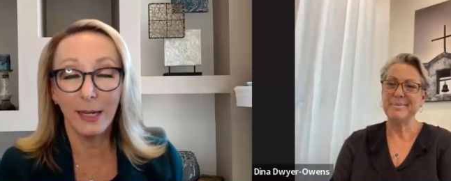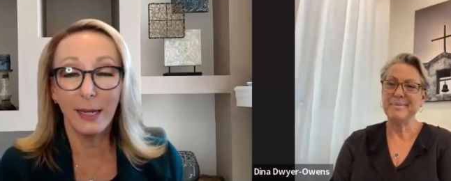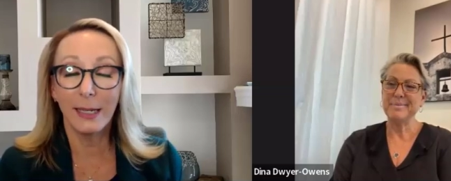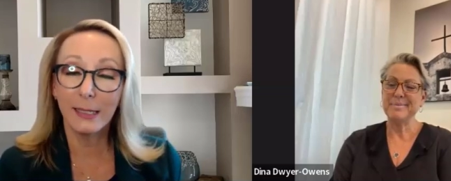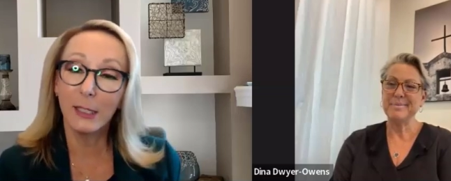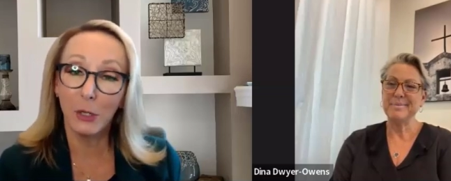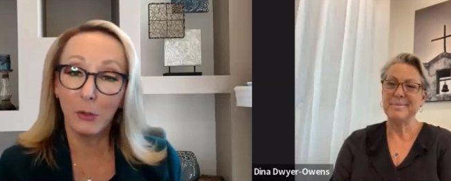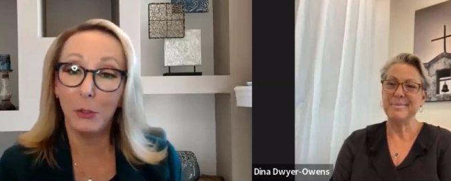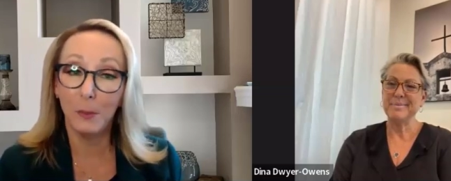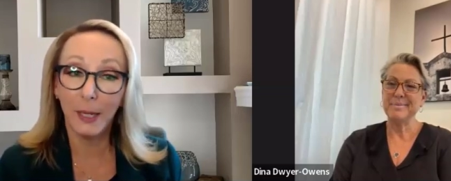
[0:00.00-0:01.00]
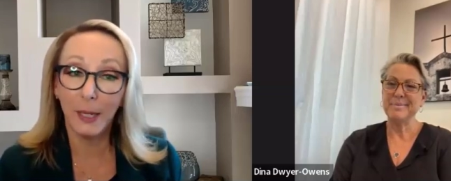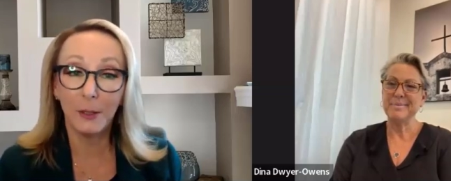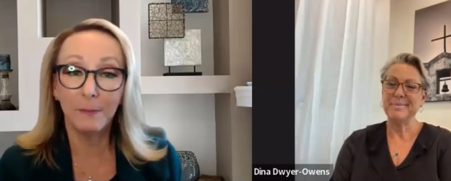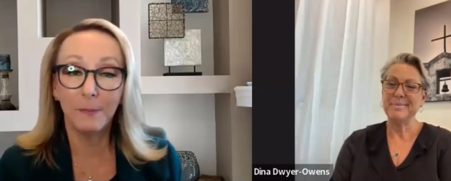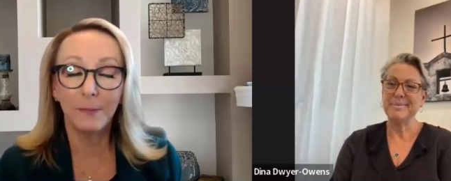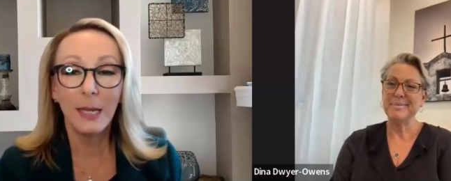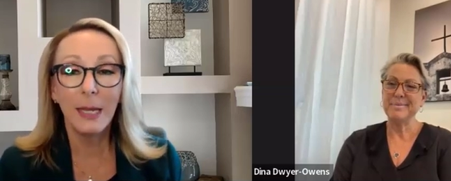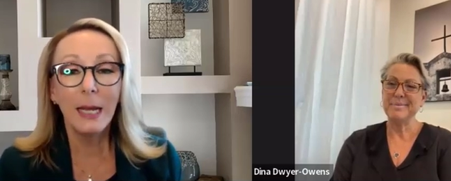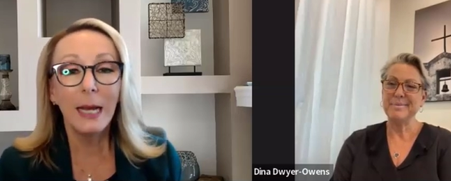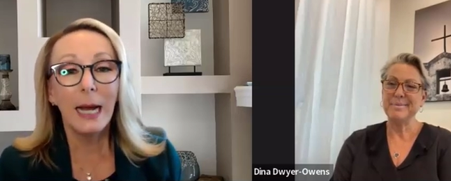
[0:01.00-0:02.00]
Speaker 1: is going to get to know you better.
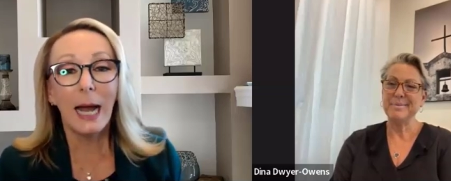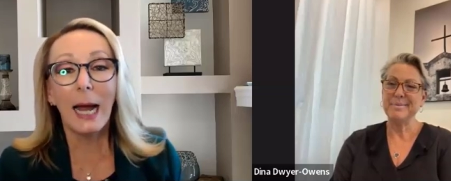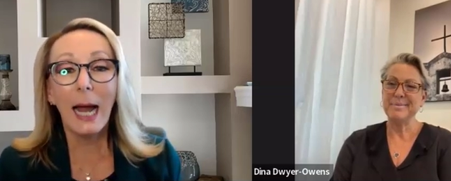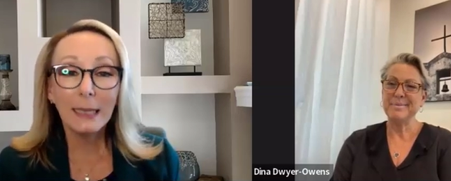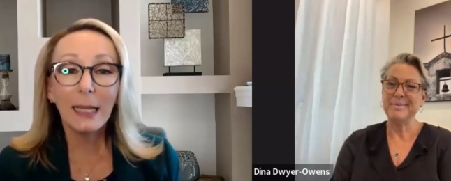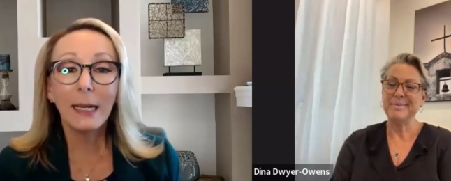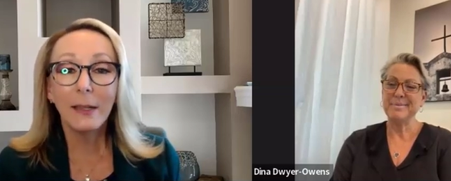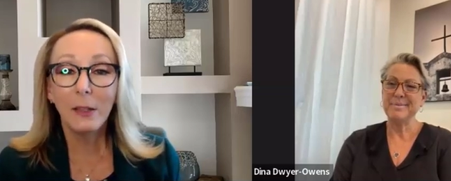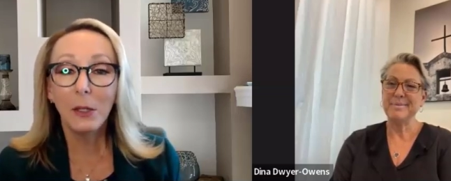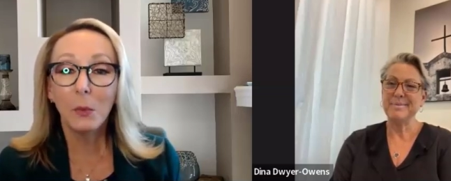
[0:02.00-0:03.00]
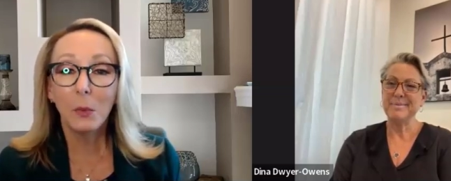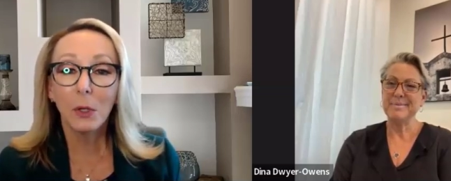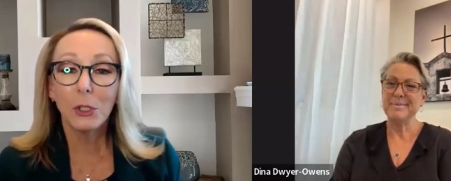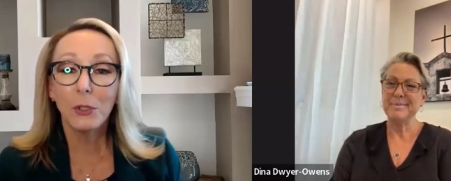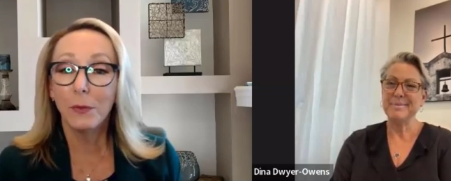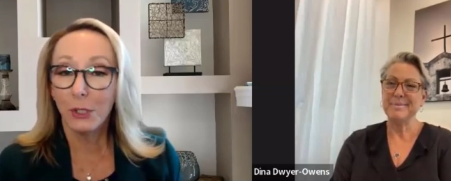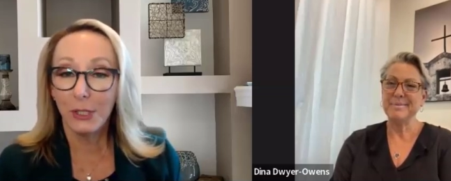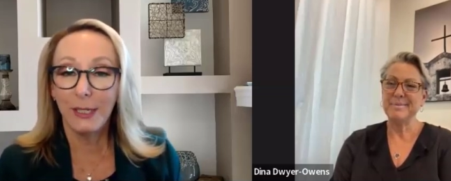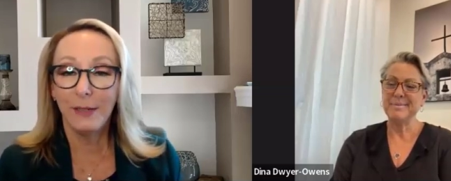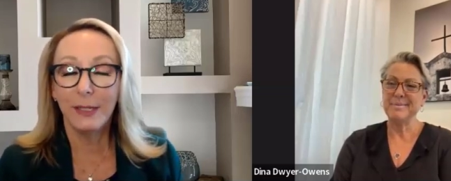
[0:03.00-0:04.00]
I highlighted the awards you've
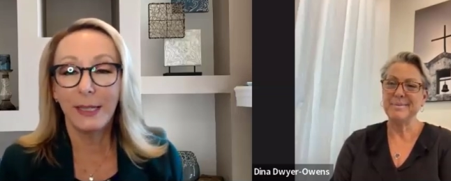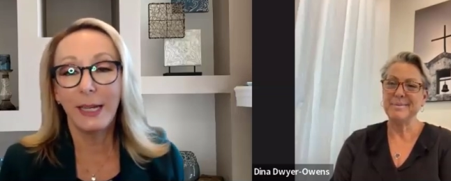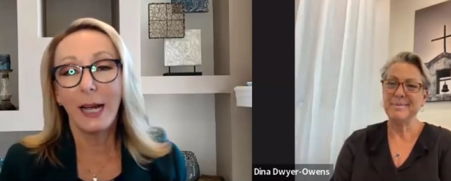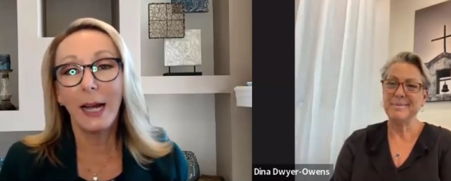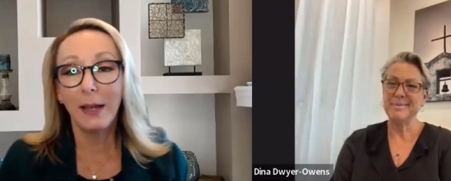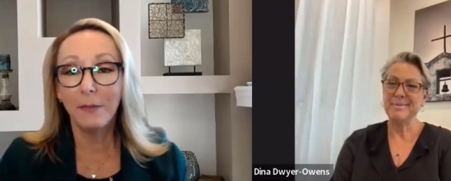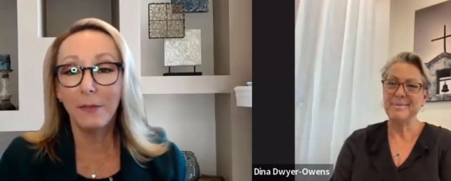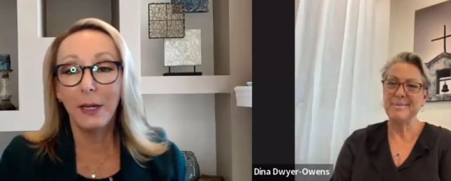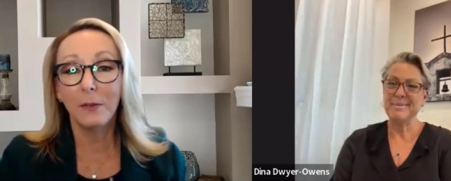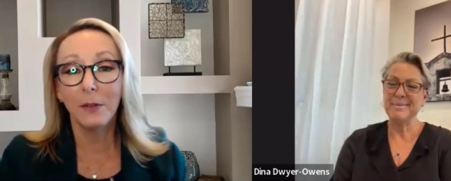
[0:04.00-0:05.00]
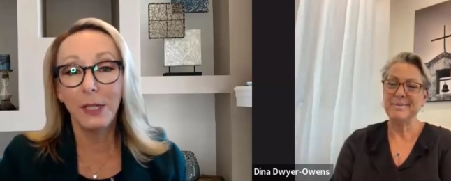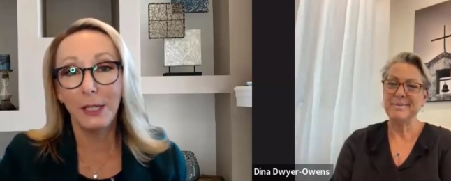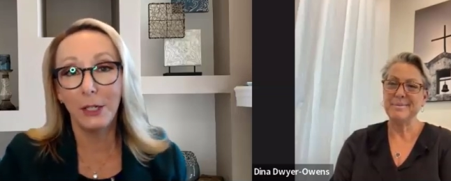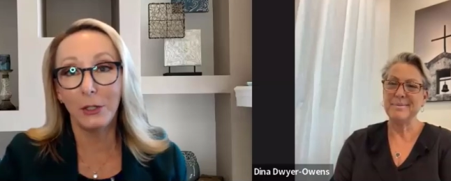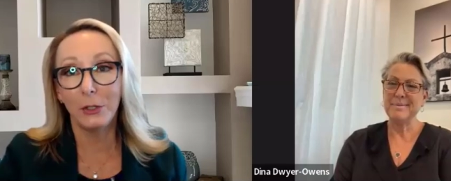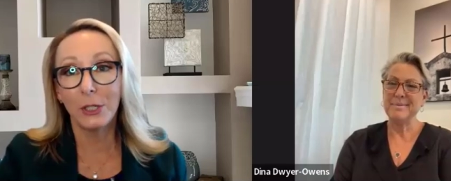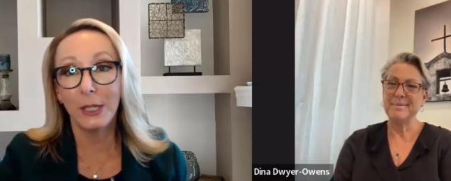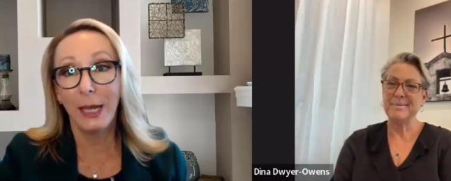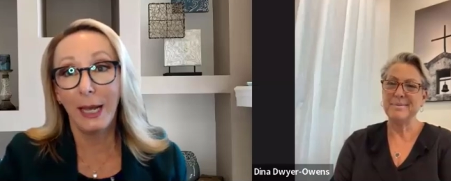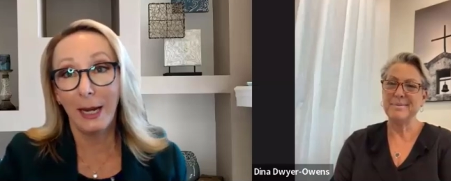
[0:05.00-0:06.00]
received at the IFA over the years,
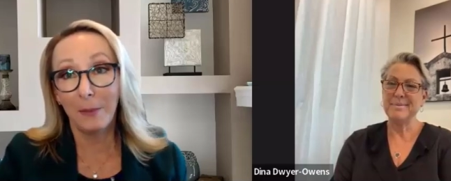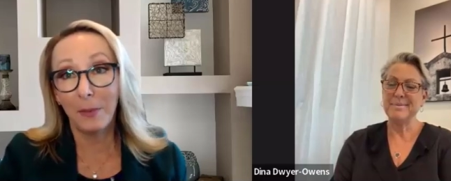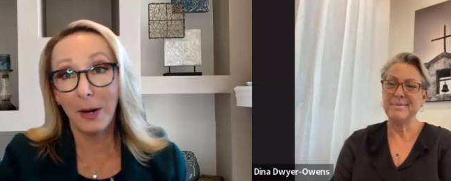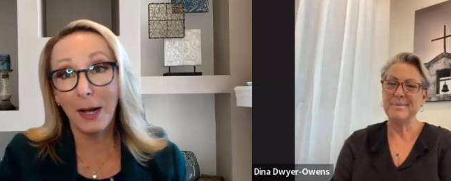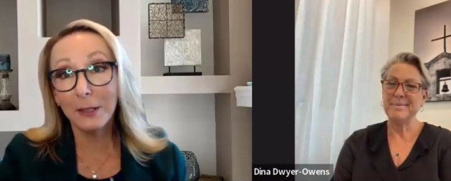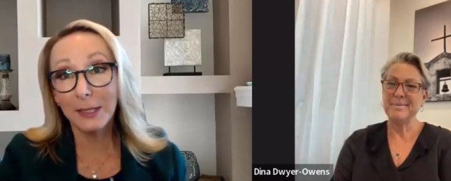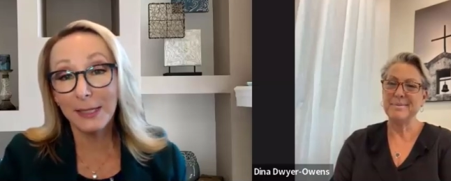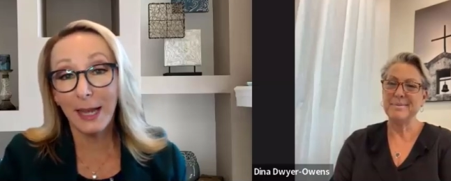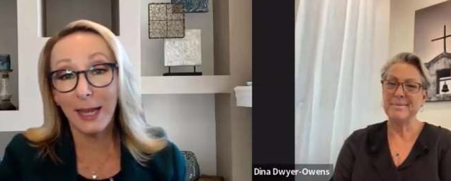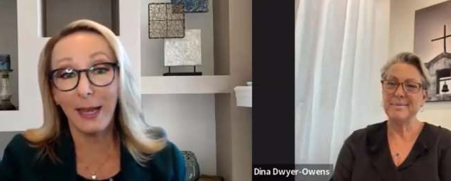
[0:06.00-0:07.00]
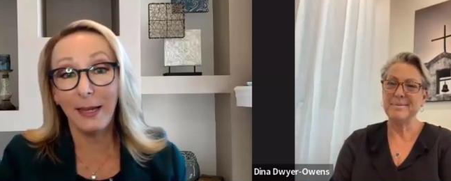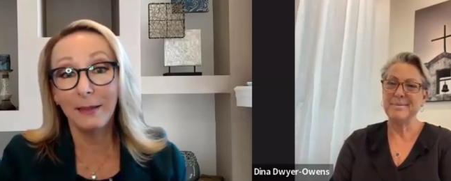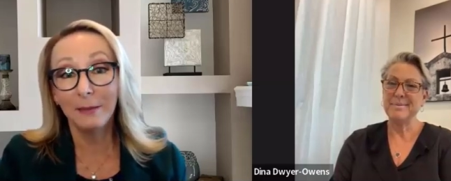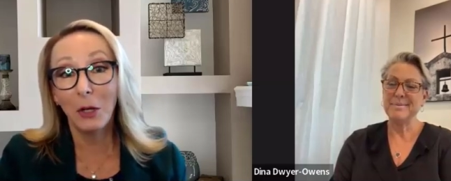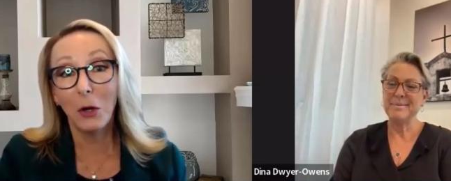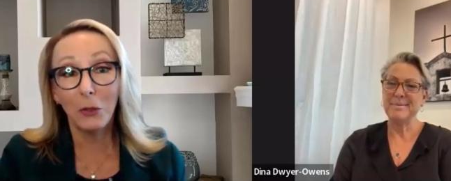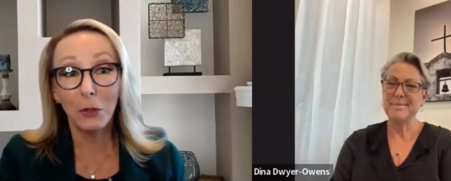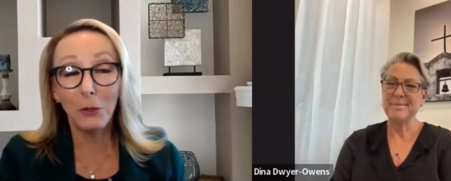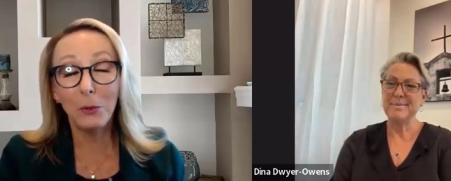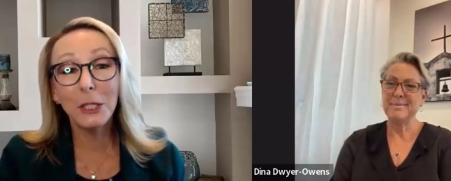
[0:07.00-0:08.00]
and I'm proud to say,
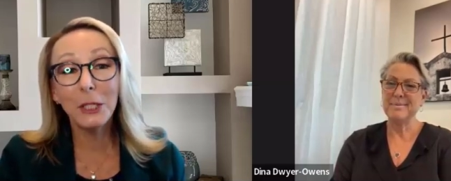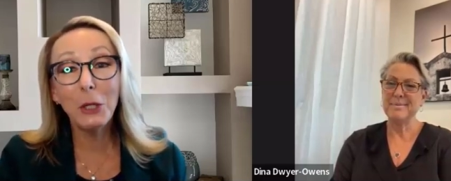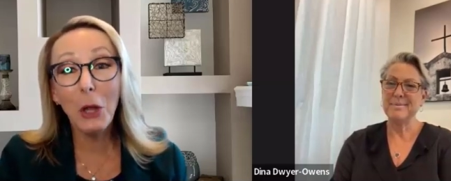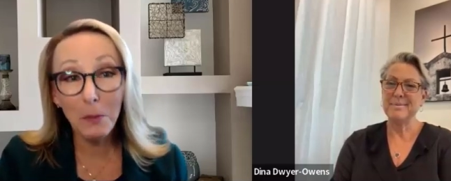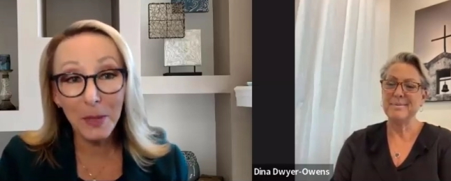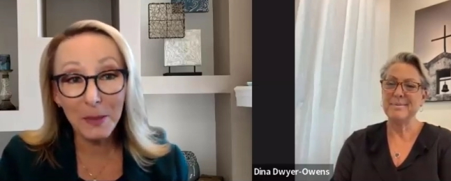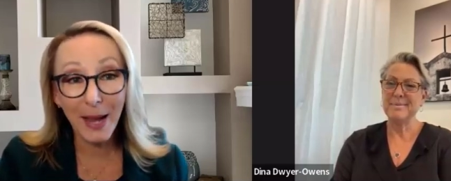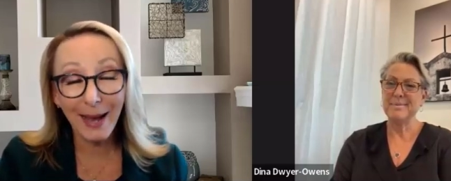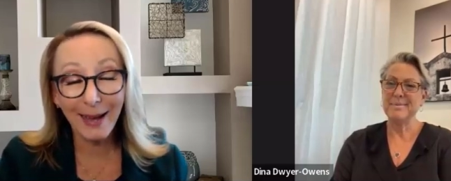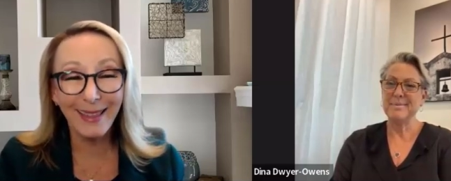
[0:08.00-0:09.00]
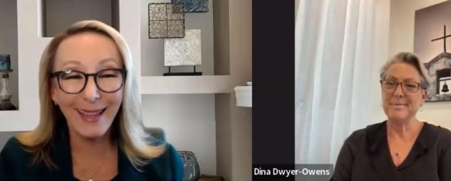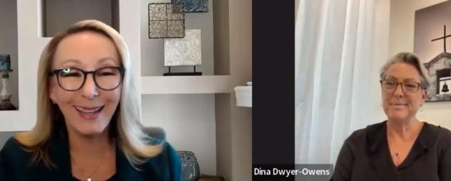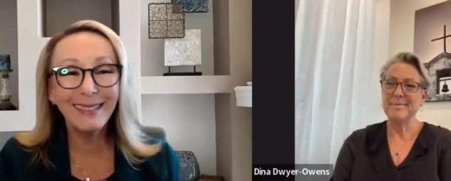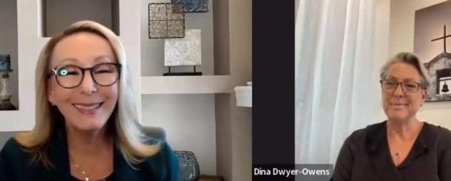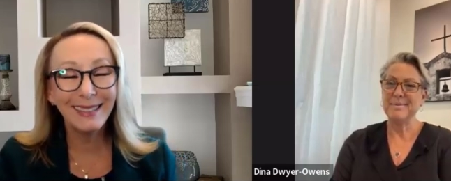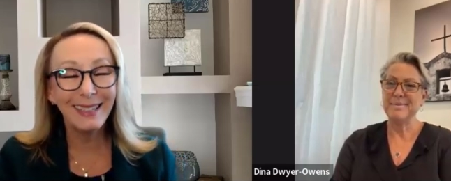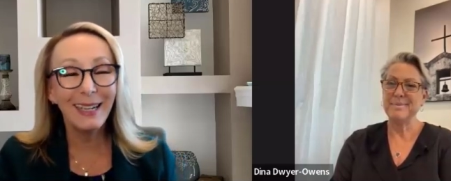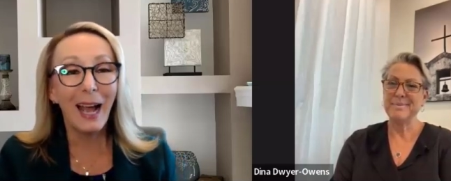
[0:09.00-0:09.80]
although you didn't know me back then,